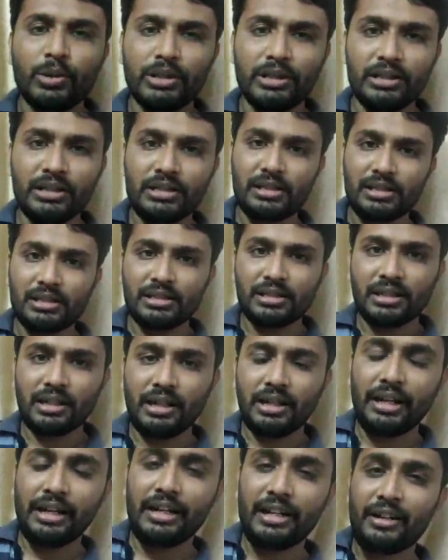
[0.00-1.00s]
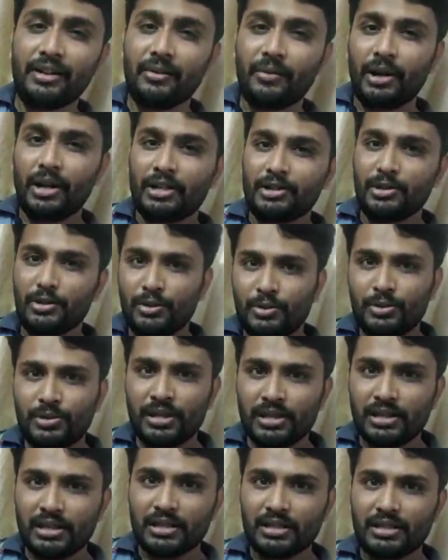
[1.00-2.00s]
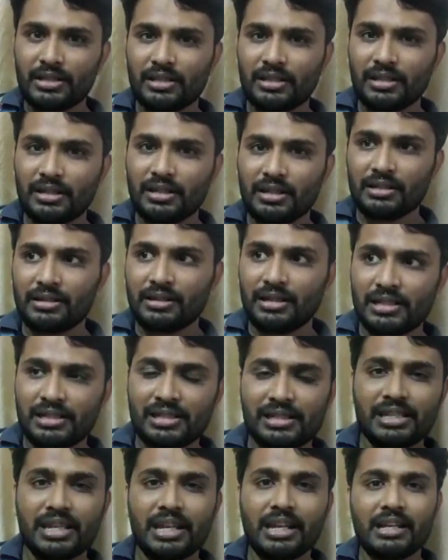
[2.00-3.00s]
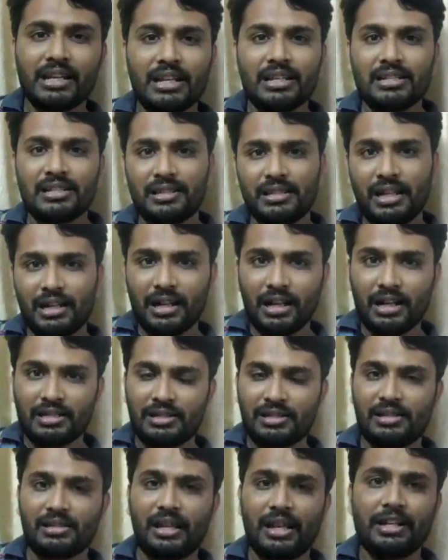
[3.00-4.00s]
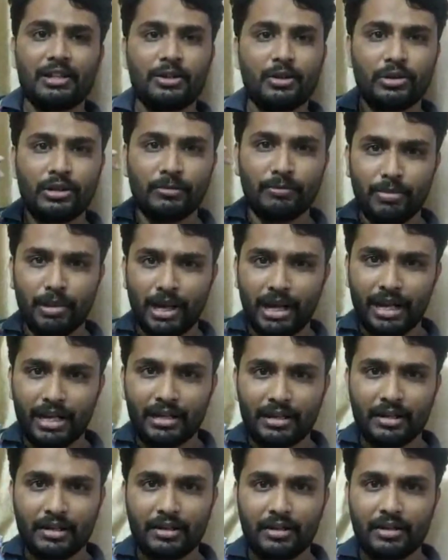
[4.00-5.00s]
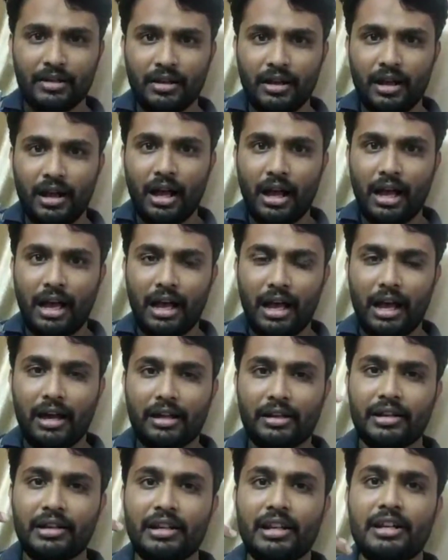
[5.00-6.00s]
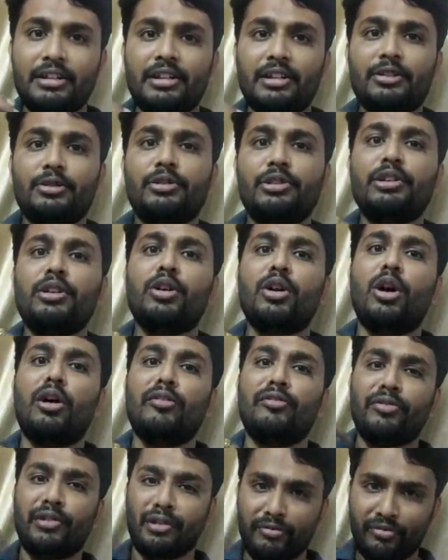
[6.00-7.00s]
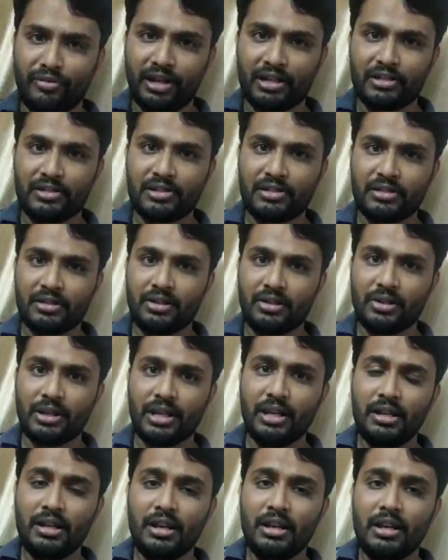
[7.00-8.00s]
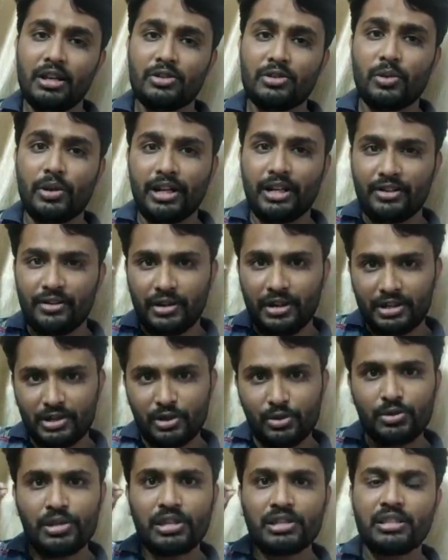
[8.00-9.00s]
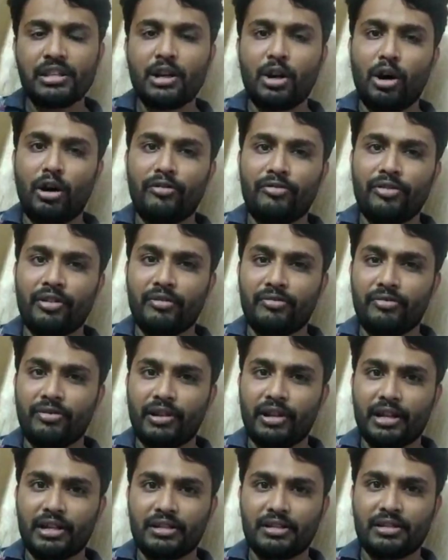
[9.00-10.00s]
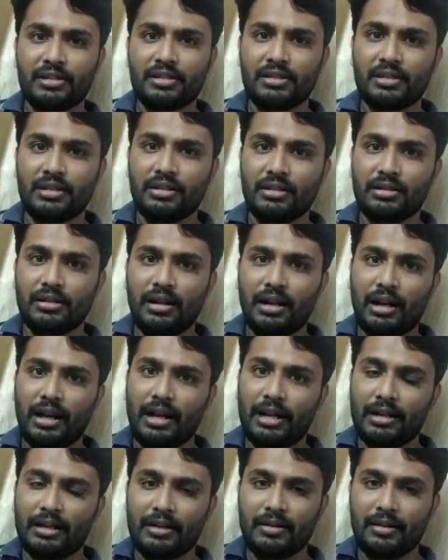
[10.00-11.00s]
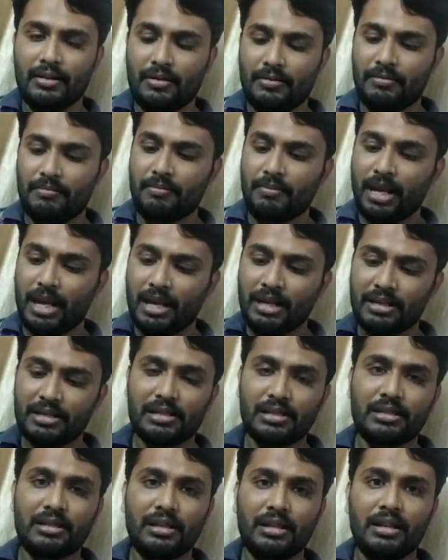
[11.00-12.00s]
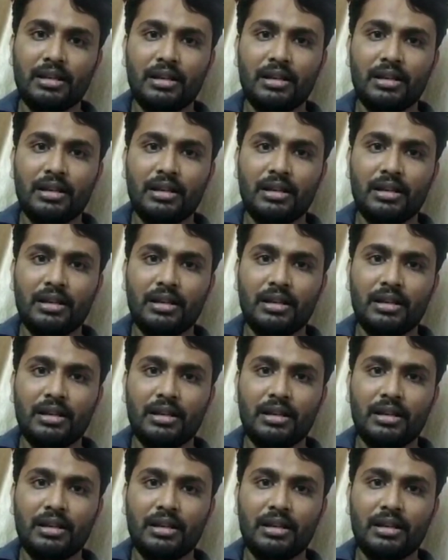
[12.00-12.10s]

is it reduces the signals that are sent to the brain related to the cough reflex. Okay, so it reduces the cough reflex and makes